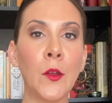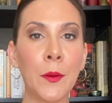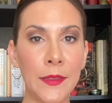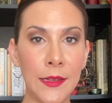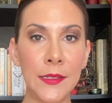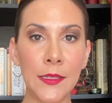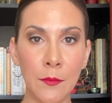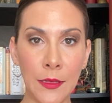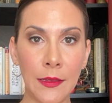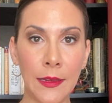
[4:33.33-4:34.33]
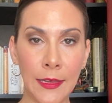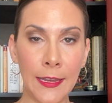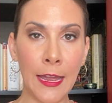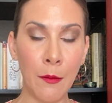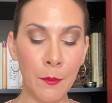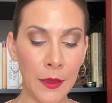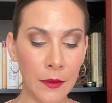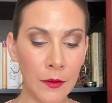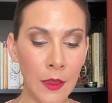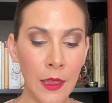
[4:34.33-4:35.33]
but that is something that can happen.